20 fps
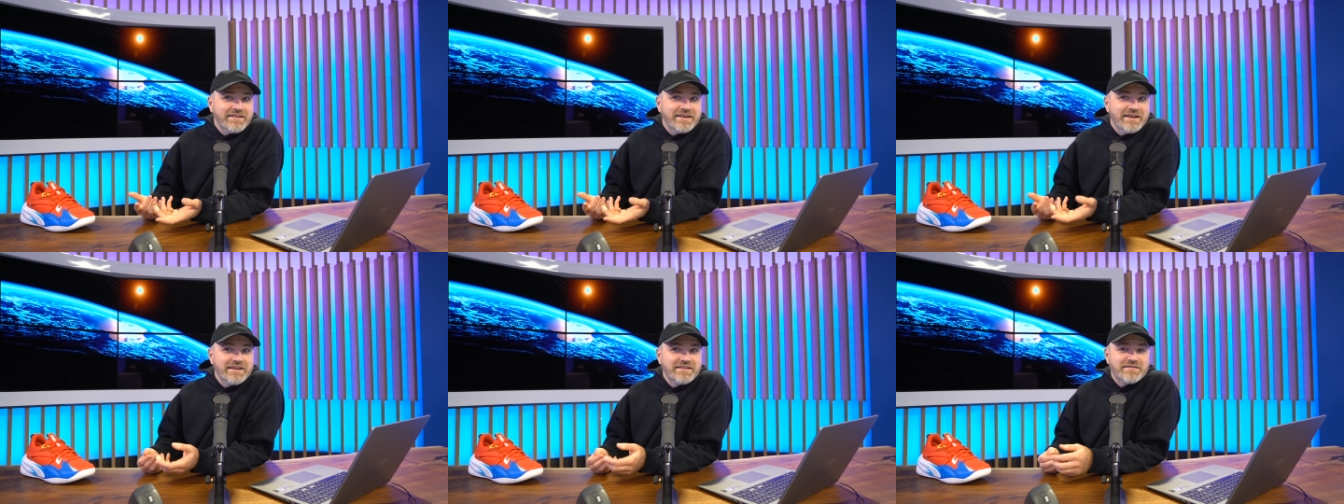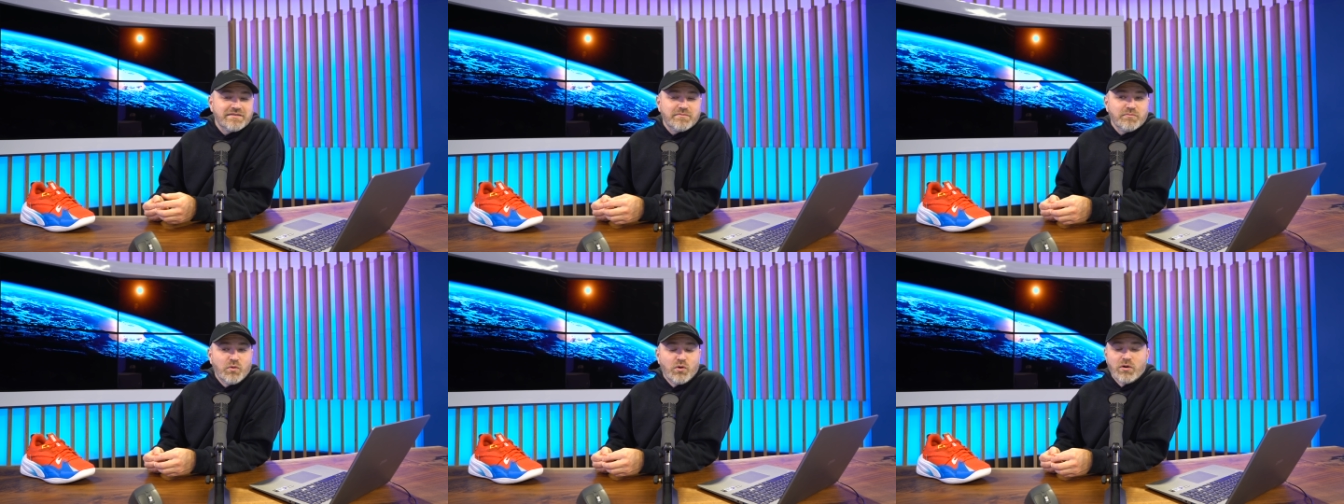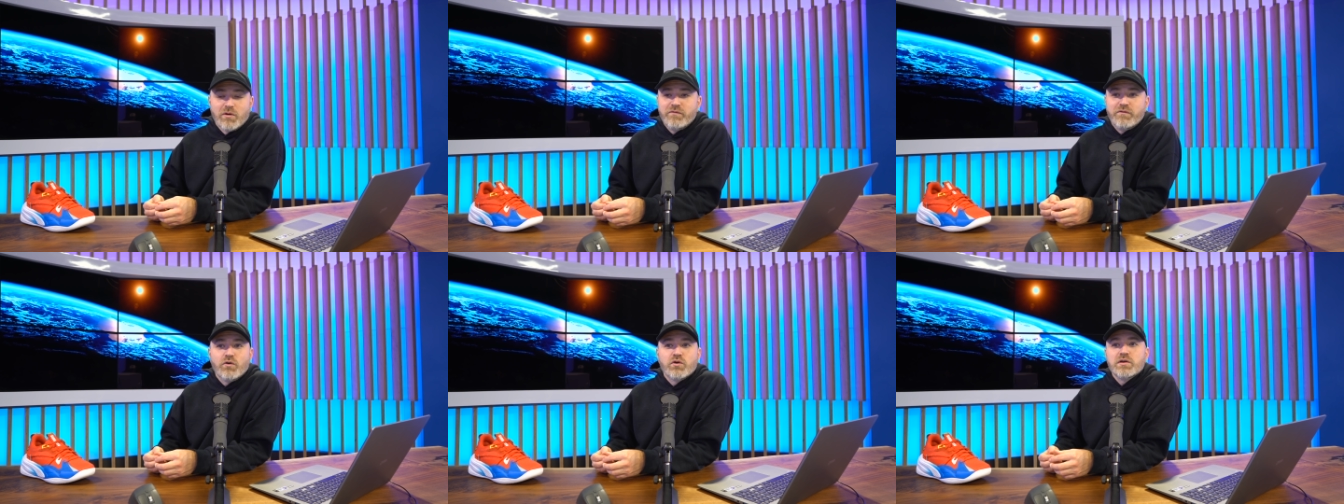it's
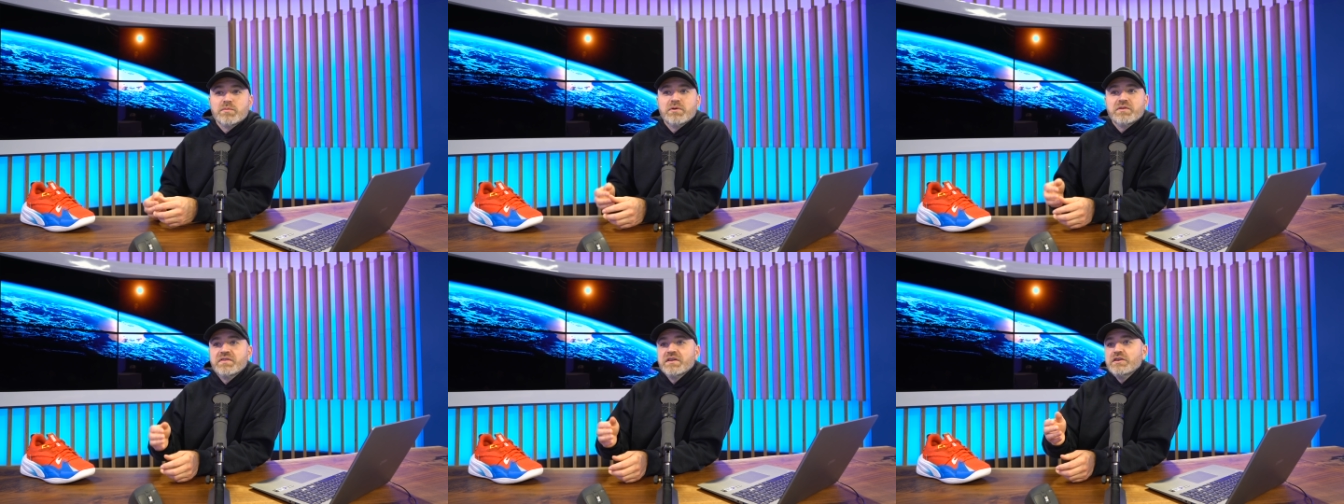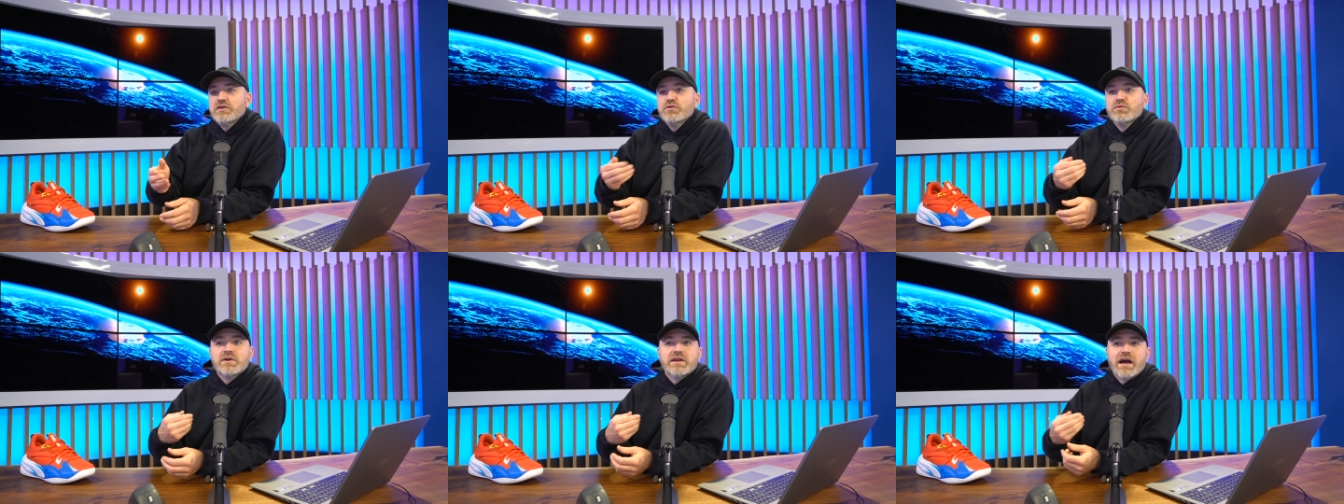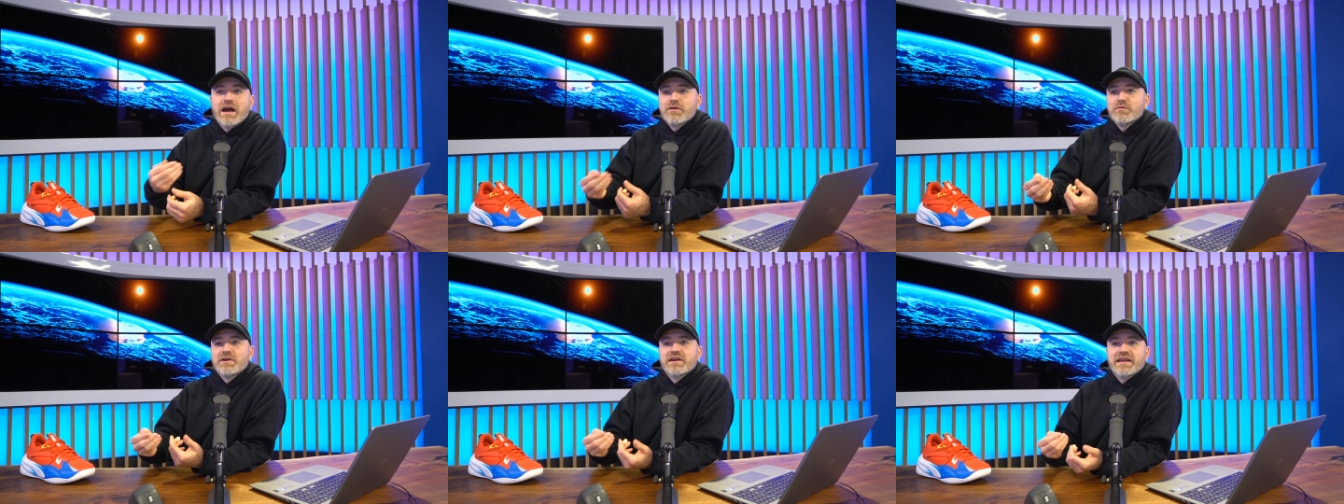more affordable than you and
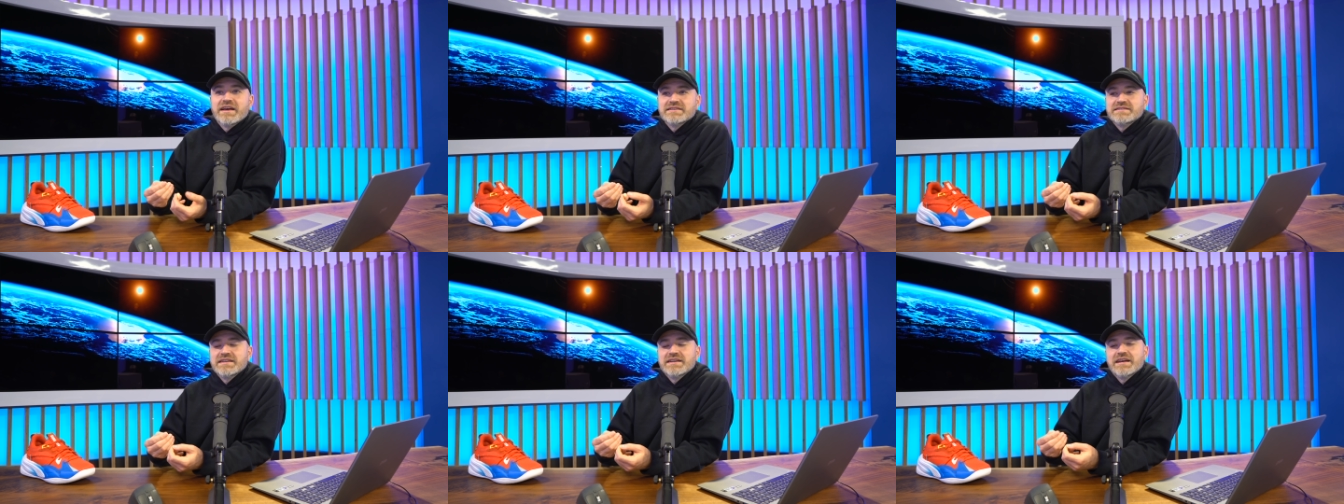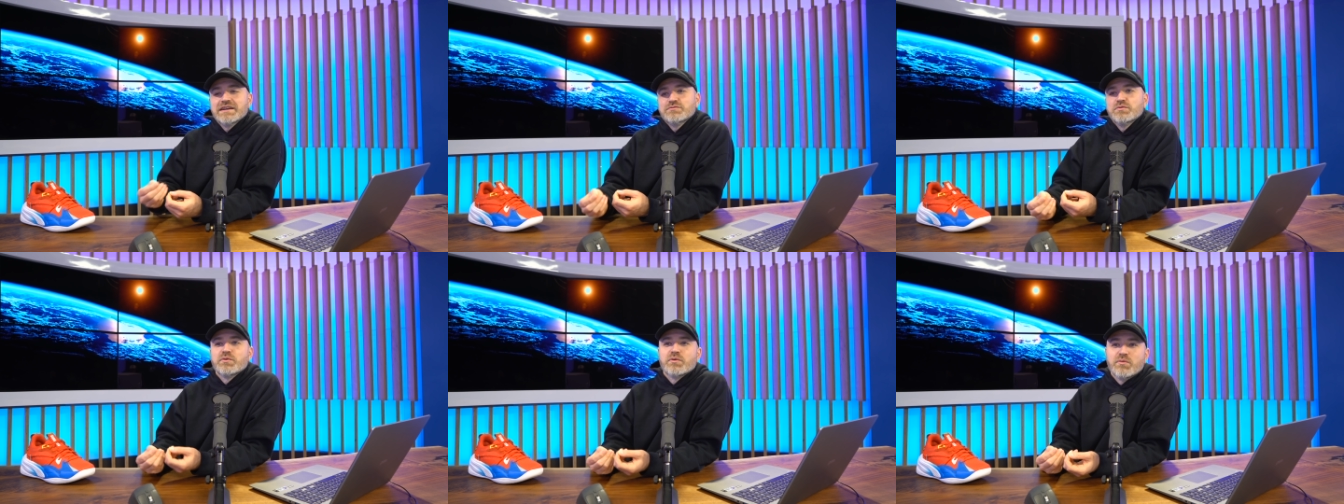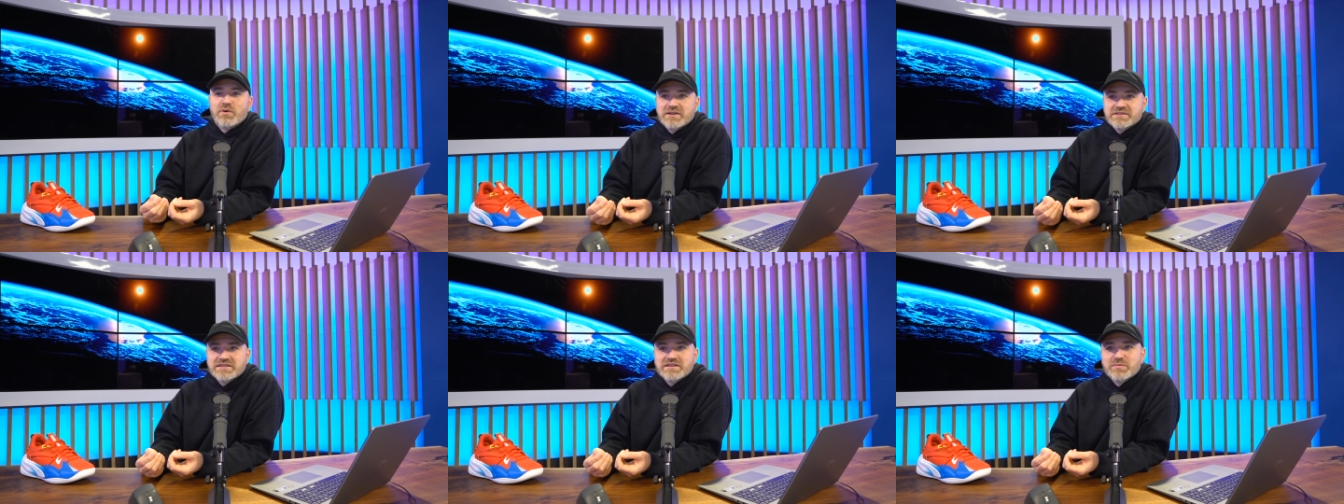I were guessing as we were
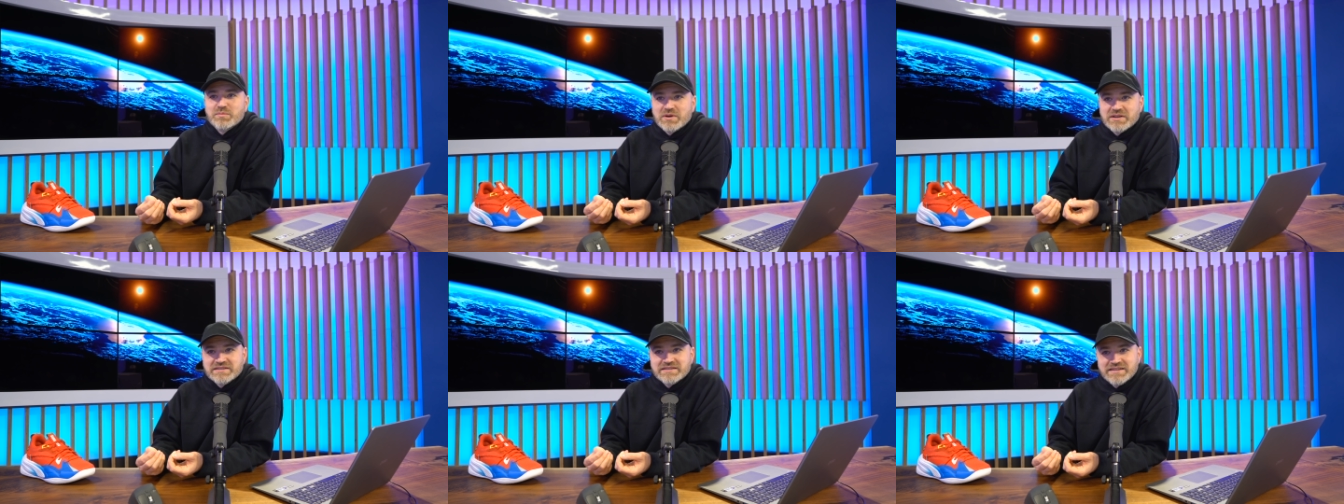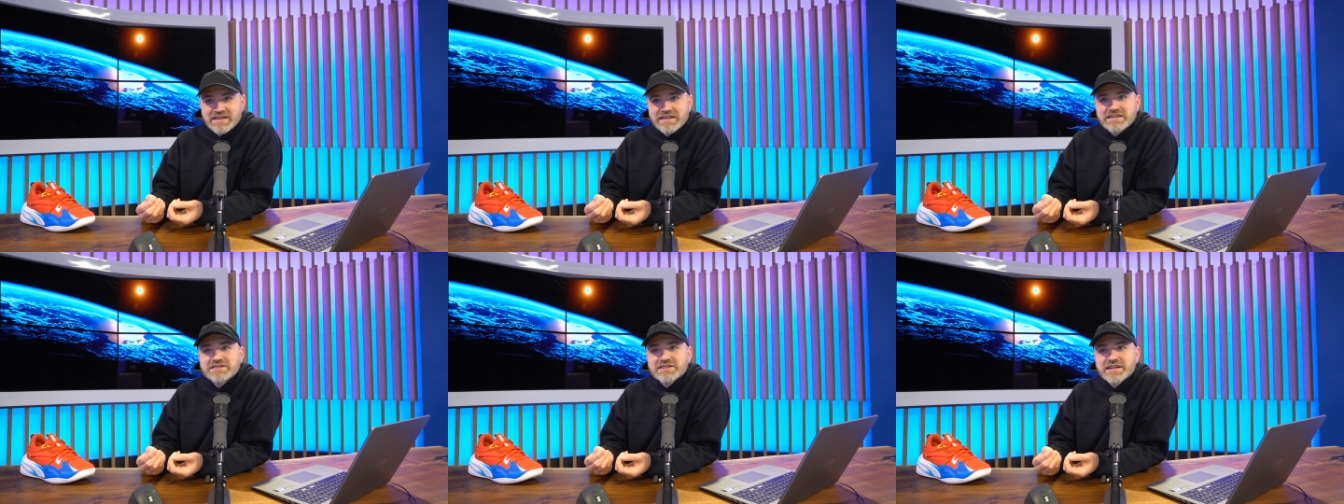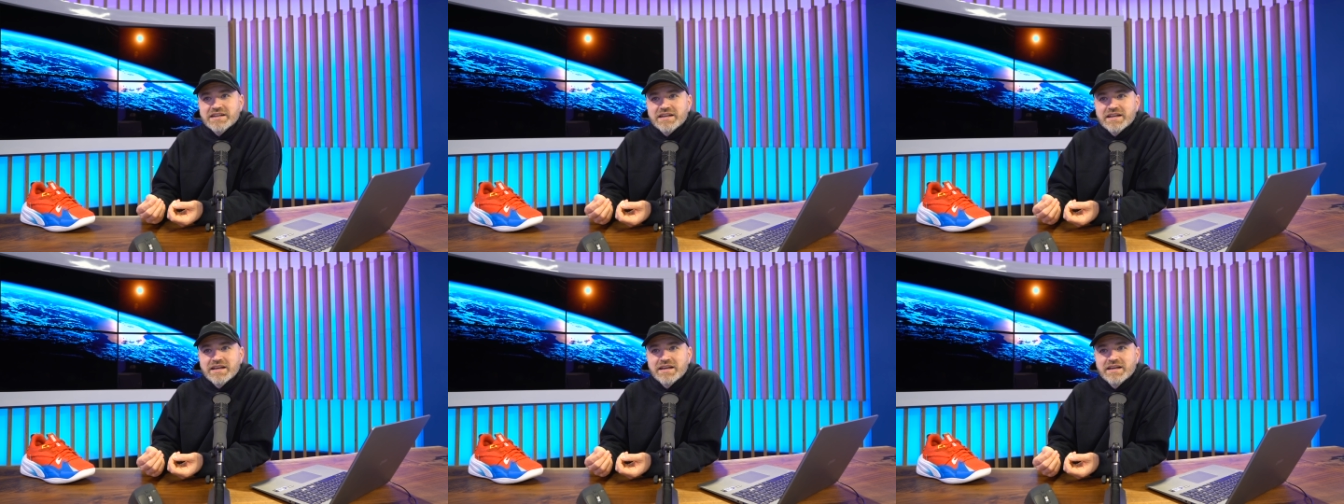watching the
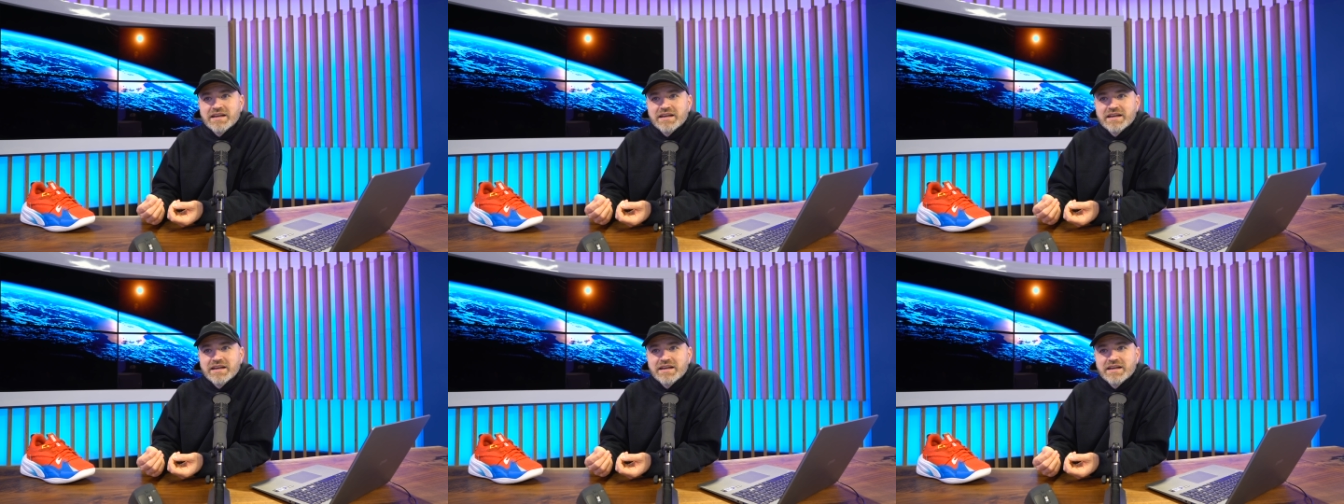presentation.